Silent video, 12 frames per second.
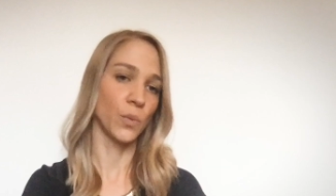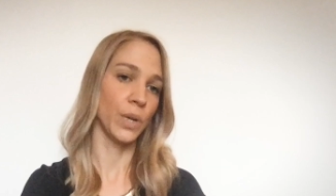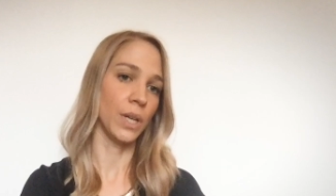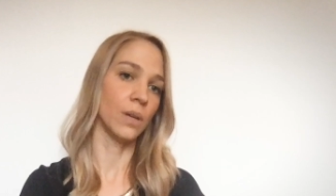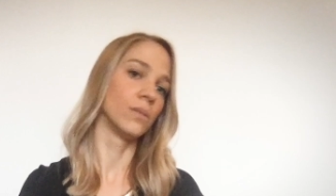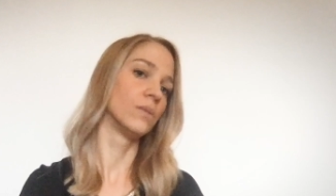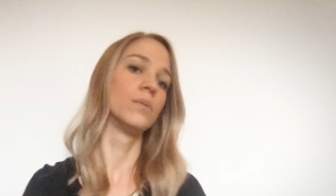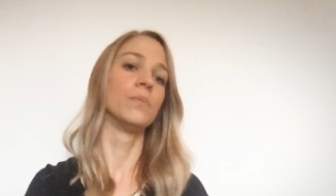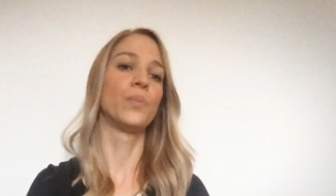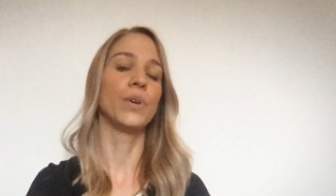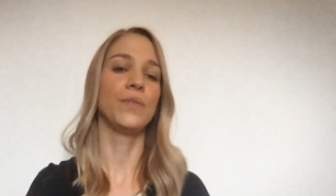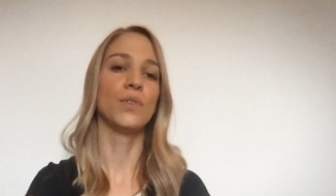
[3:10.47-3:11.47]
we
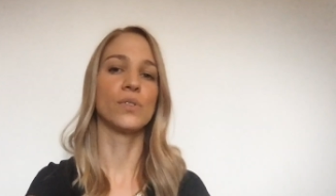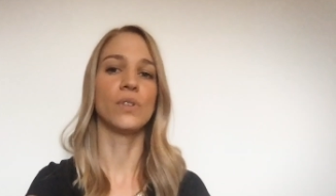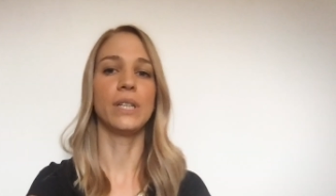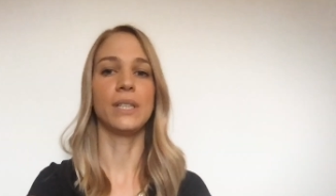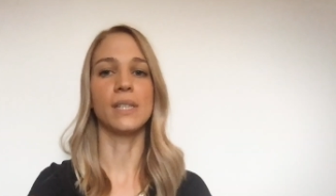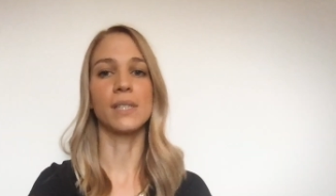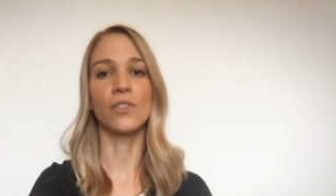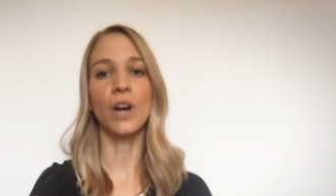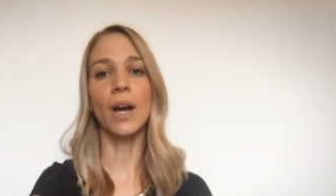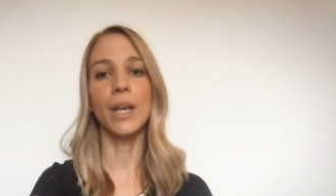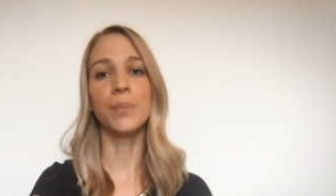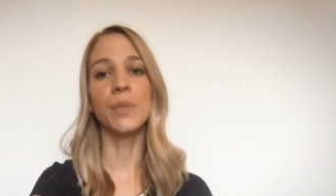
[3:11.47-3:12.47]
um, previously
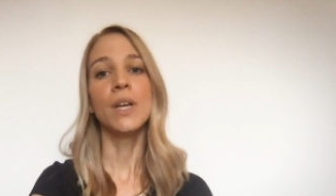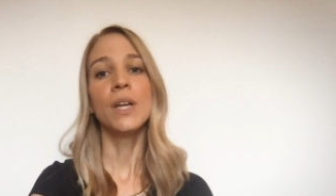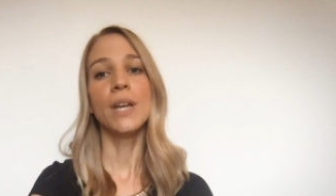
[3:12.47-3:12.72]
described,